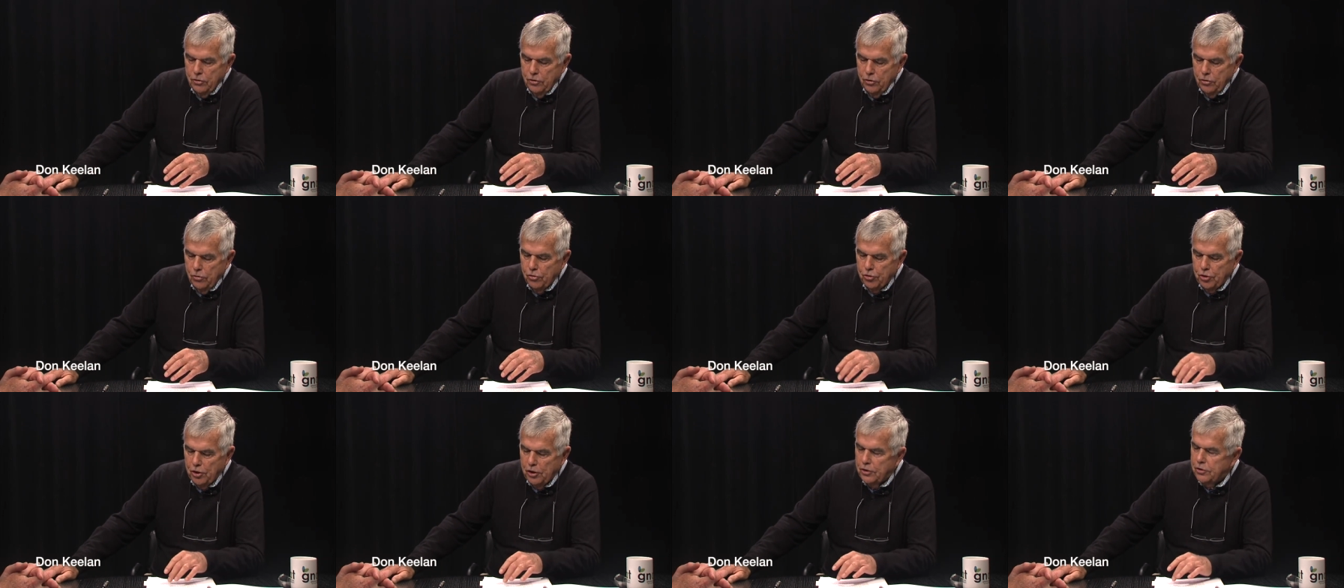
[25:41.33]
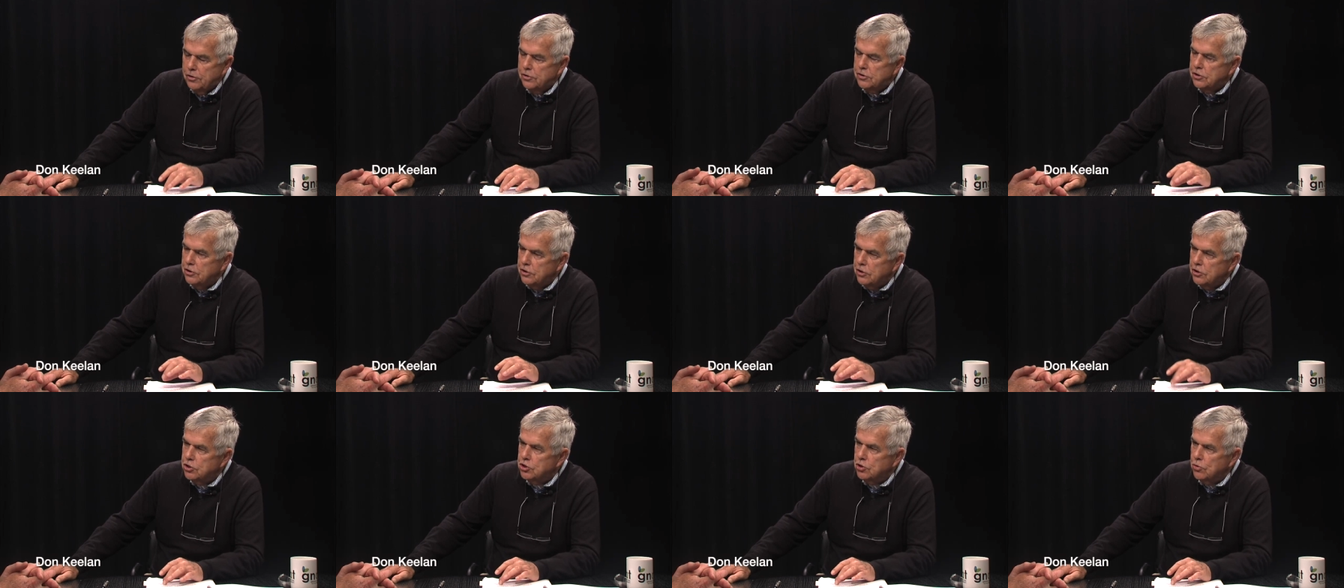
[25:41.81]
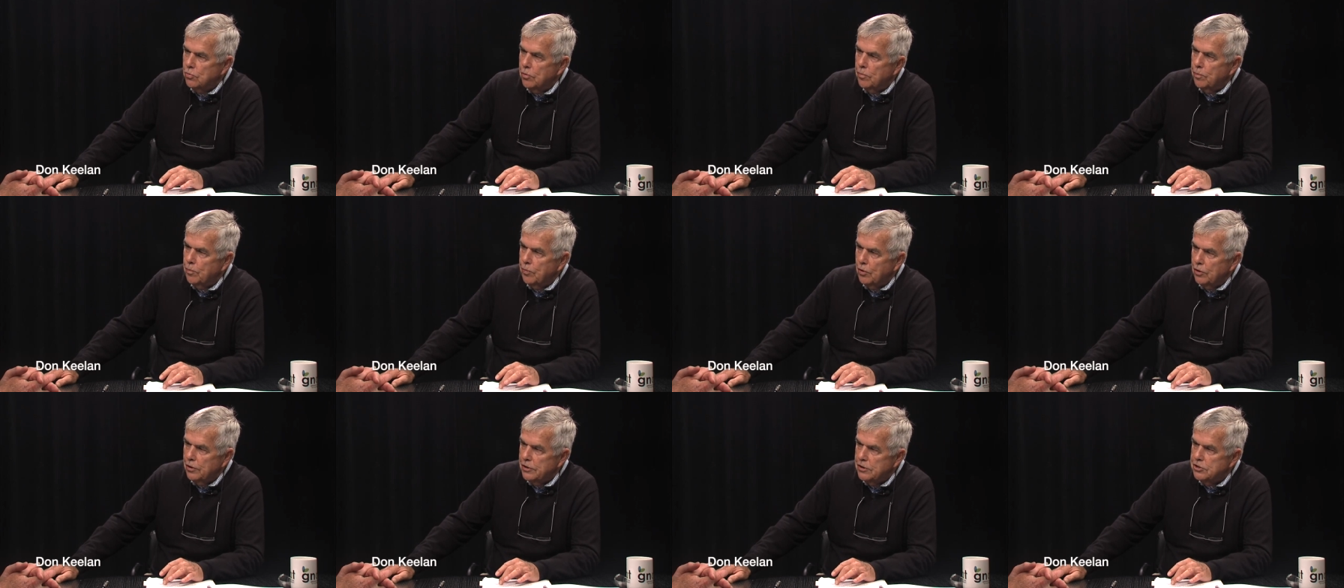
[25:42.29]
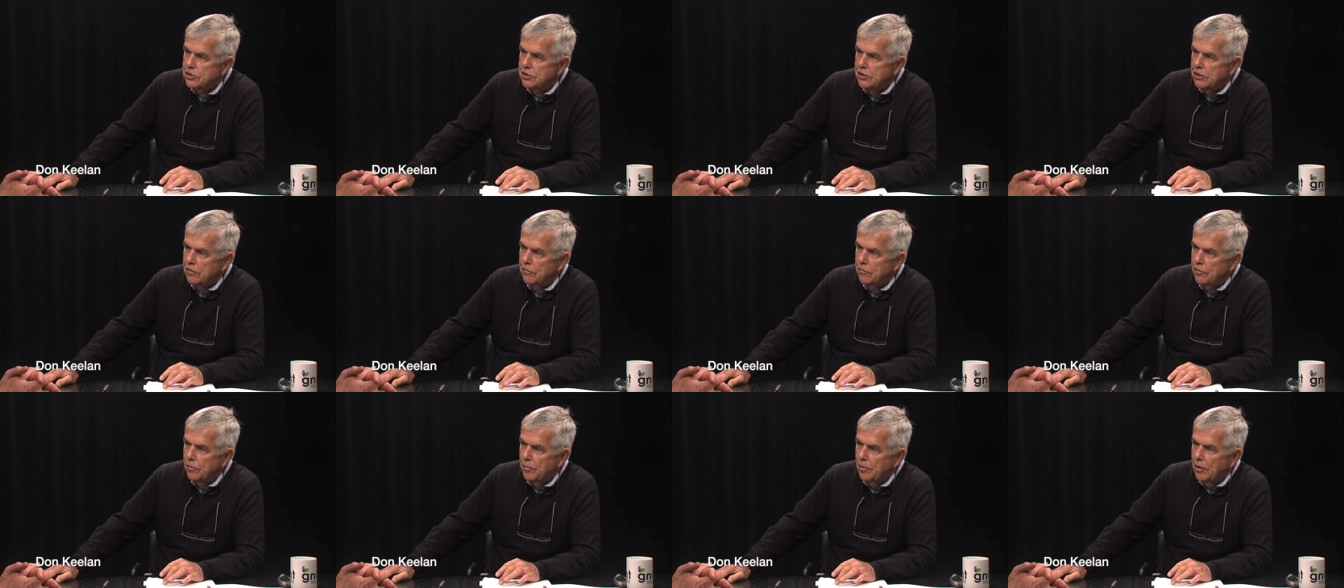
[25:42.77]
Do you think there's an issue with policing
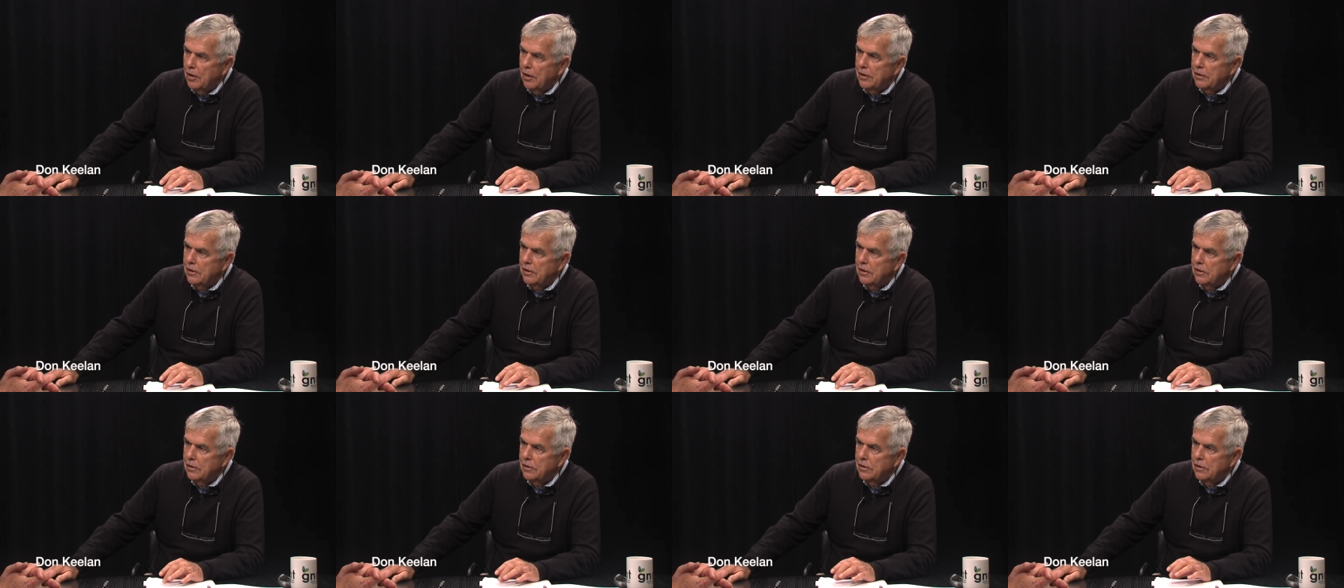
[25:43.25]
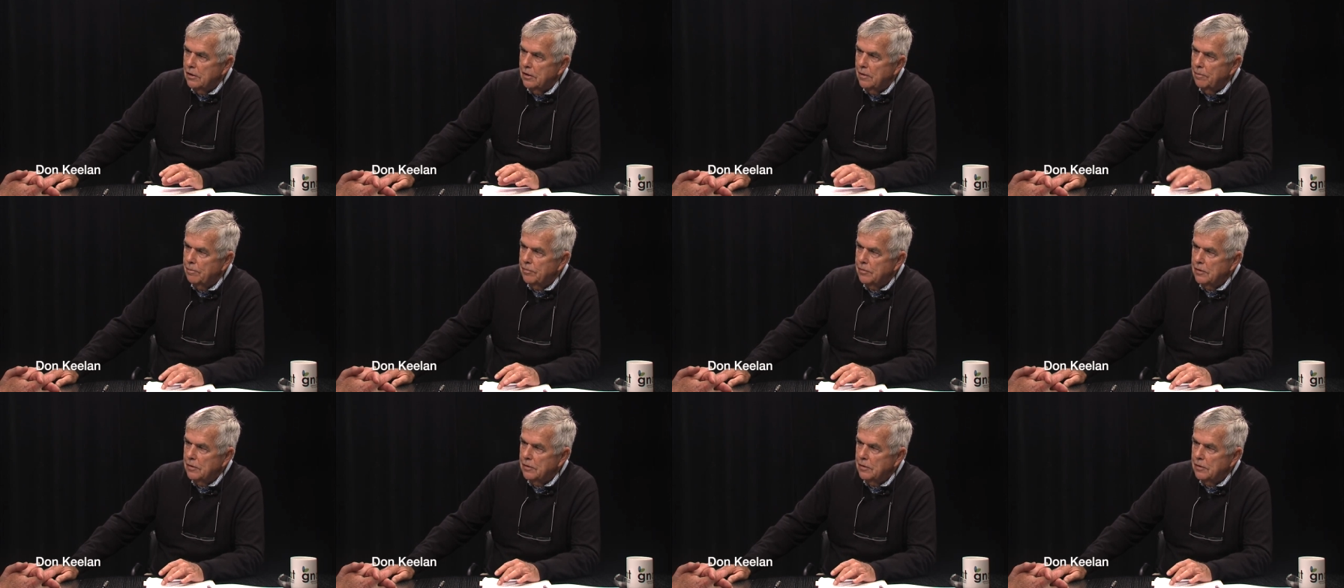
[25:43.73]
in Vermont and, uh,